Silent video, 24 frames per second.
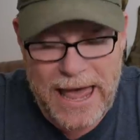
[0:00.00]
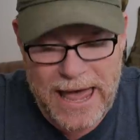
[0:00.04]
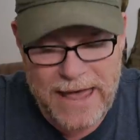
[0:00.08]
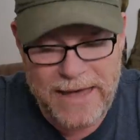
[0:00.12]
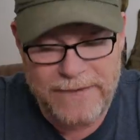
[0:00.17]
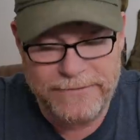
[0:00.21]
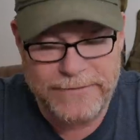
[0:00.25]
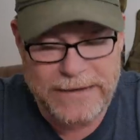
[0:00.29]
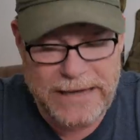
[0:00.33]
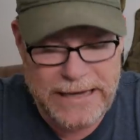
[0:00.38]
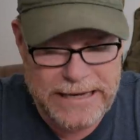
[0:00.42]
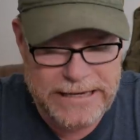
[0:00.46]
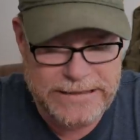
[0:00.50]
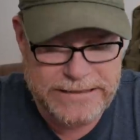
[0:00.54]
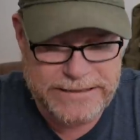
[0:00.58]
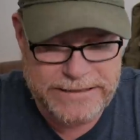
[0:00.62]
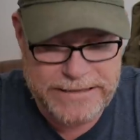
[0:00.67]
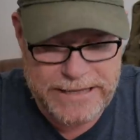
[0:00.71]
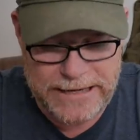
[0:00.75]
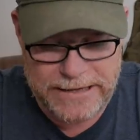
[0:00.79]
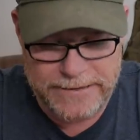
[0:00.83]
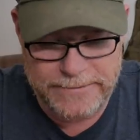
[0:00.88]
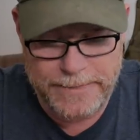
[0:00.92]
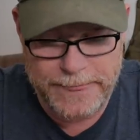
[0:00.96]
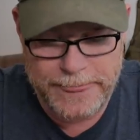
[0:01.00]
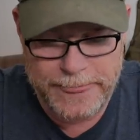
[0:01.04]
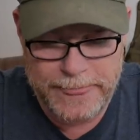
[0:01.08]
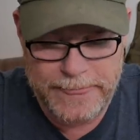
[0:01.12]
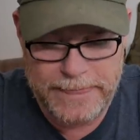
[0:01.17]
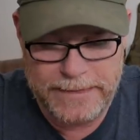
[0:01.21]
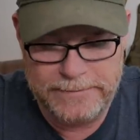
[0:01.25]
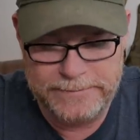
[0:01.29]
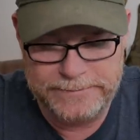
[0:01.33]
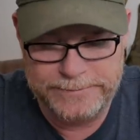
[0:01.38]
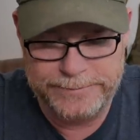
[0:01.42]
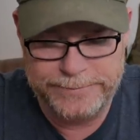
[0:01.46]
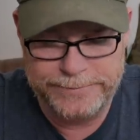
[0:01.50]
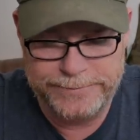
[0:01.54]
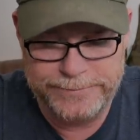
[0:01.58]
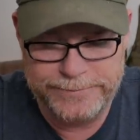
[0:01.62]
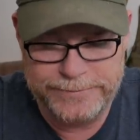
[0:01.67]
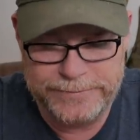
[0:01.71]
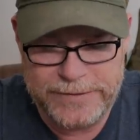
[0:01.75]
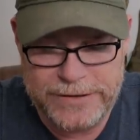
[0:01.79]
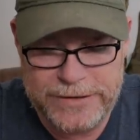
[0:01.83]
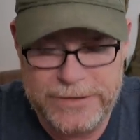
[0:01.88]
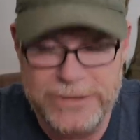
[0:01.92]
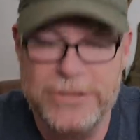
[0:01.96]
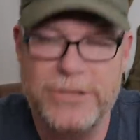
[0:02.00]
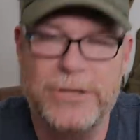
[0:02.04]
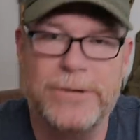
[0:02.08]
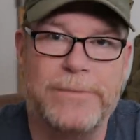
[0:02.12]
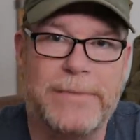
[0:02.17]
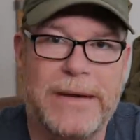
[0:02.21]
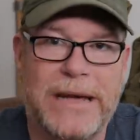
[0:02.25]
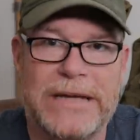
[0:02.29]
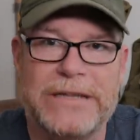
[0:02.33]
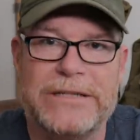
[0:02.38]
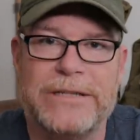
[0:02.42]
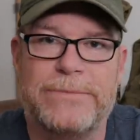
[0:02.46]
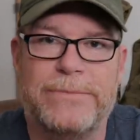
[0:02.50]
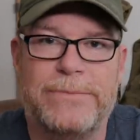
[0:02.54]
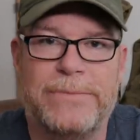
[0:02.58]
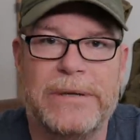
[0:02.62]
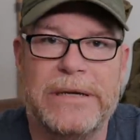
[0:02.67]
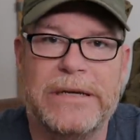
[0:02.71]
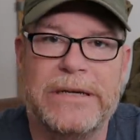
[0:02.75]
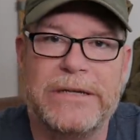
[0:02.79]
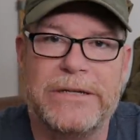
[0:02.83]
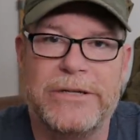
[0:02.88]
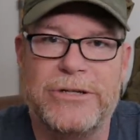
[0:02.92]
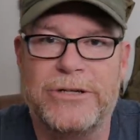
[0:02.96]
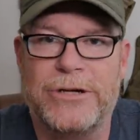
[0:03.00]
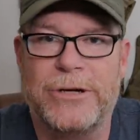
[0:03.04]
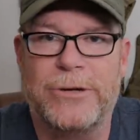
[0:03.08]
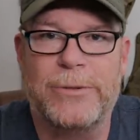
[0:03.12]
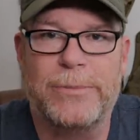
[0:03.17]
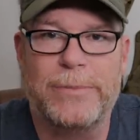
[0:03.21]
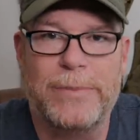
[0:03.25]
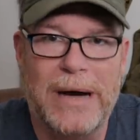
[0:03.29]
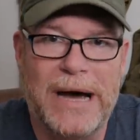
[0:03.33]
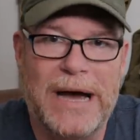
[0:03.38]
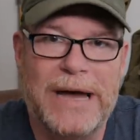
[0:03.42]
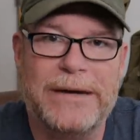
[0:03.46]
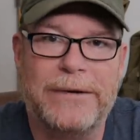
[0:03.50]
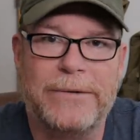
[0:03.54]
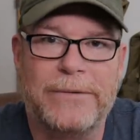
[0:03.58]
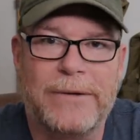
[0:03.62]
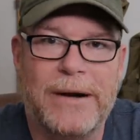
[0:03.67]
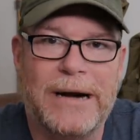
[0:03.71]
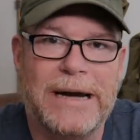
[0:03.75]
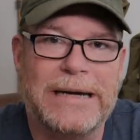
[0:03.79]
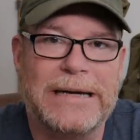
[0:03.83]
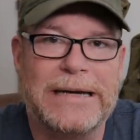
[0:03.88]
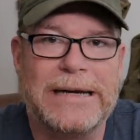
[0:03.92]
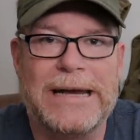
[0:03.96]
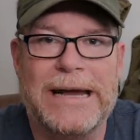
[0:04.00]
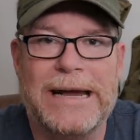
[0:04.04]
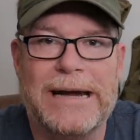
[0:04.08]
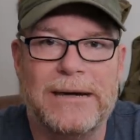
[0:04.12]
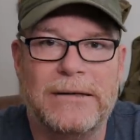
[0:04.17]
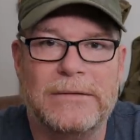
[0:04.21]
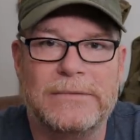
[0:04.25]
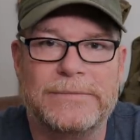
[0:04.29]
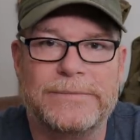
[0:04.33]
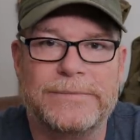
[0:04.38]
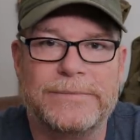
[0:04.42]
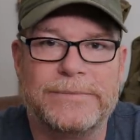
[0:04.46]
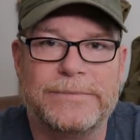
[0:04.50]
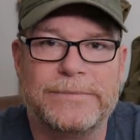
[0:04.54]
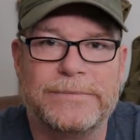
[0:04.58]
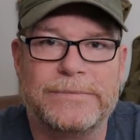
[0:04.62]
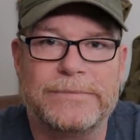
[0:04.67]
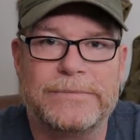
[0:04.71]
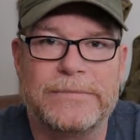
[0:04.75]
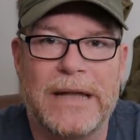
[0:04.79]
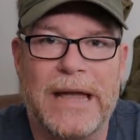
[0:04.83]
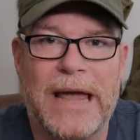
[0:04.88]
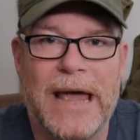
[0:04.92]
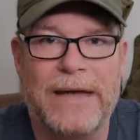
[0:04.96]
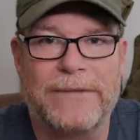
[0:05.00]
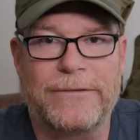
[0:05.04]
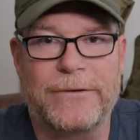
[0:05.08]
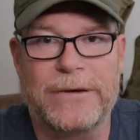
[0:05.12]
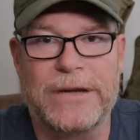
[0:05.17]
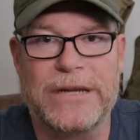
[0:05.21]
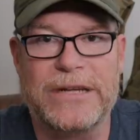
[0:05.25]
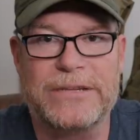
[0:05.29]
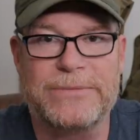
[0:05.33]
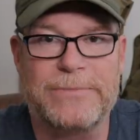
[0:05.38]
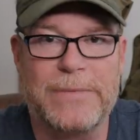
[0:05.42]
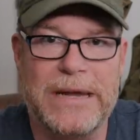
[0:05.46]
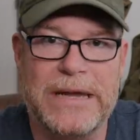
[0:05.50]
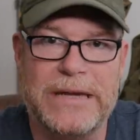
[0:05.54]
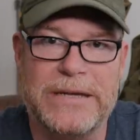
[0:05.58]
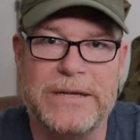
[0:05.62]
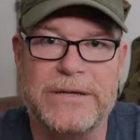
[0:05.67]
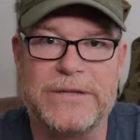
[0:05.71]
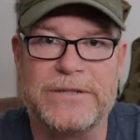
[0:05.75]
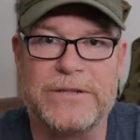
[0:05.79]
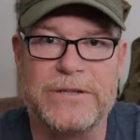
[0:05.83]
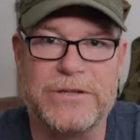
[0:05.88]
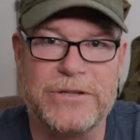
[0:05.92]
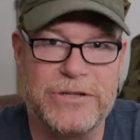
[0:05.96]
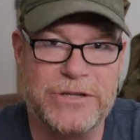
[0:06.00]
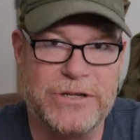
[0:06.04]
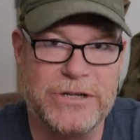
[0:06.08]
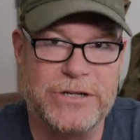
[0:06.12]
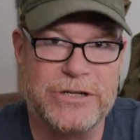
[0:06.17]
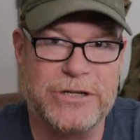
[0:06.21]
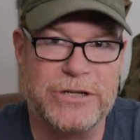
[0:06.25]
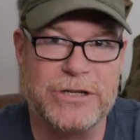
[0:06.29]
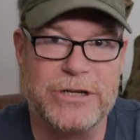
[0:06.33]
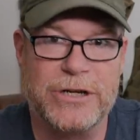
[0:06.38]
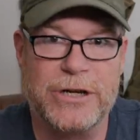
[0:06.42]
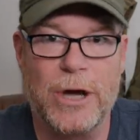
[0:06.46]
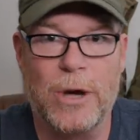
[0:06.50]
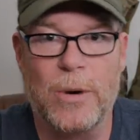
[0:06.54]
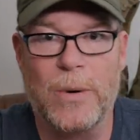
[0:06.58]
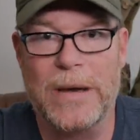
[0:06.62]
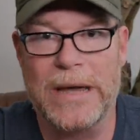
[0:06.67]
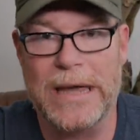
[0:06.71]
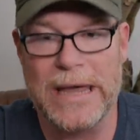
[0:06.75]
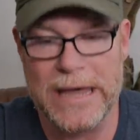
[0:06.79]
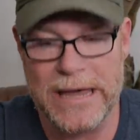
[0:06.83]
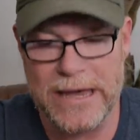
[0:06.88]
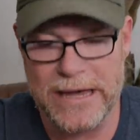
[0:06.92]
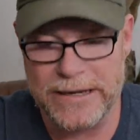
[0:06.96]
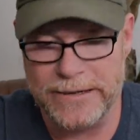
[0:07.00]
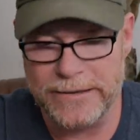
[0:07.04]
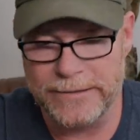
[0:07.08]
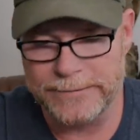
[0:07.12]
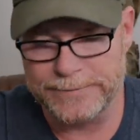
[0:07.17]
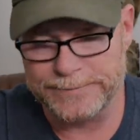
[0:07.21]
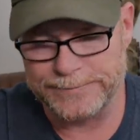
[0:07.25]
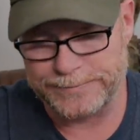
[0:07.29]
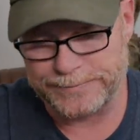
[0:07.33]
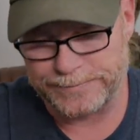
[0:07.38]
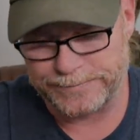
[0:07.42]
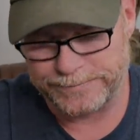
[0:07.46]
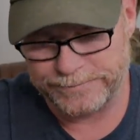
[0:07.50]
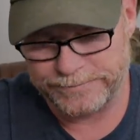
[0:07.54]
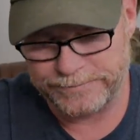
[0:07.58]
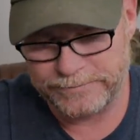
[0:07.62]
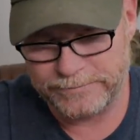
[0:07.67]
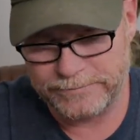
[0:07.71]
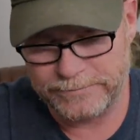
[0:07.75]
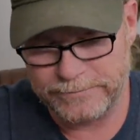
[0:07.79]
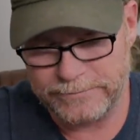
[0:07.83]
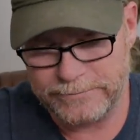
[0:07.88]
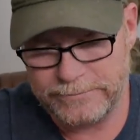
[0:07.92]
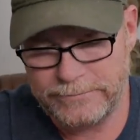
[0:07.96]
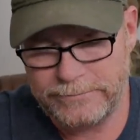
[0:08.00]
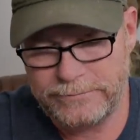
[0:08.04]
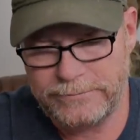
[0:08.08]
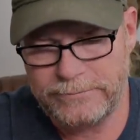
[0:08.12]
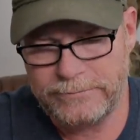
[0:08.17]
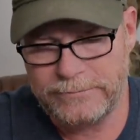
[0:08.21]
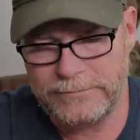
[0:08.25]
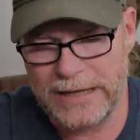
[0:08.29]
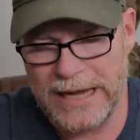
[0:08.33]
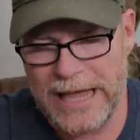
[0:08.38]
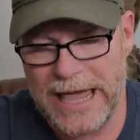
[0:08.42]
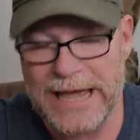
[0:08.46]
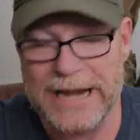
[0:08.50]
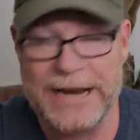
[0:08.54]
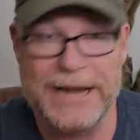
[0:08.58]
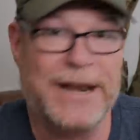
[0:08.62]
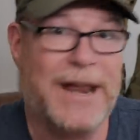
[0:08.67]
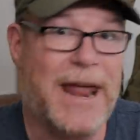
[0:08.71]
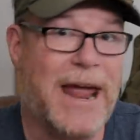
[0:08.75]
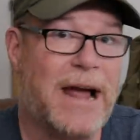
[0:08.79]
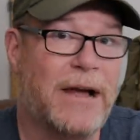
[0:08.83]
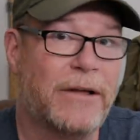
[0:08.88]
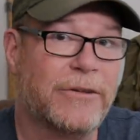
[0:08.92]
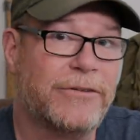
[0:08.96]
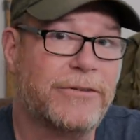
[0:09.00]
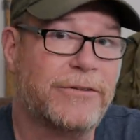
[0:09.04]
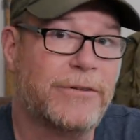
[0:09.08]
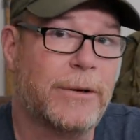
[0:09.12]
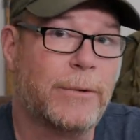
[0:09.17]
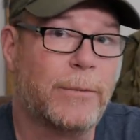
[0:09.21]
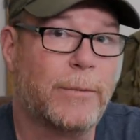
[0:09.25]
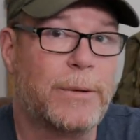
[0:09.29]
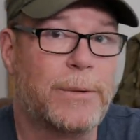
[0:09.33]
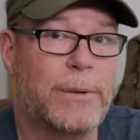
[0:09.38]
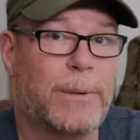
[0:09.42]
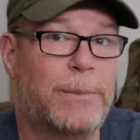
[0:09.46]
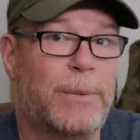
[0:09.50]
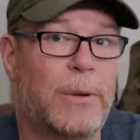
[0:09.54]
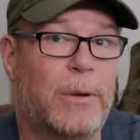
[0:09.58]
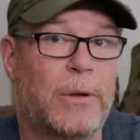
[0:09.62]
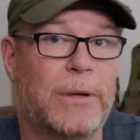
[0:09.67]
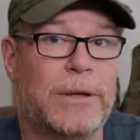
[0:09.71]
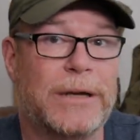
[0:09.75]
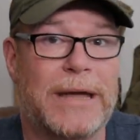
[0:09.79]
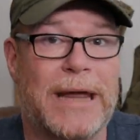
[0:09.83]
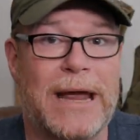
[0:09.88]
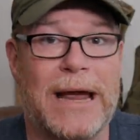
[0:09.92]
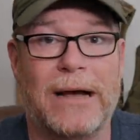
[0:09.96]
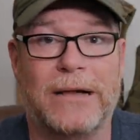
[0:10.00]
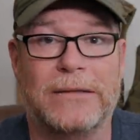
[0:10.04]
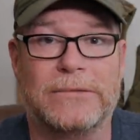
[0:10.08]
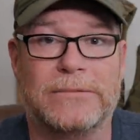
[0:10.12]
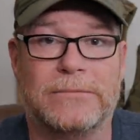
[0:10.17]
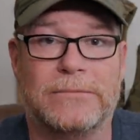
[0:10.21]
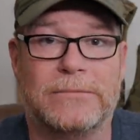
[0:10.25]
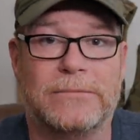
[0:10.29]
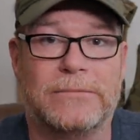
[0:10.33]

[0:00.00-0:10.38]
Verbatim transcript: Afghanistan. Could you imagine being Joe Biden right now after he's made this decision to go ahead and announce that we were pulling out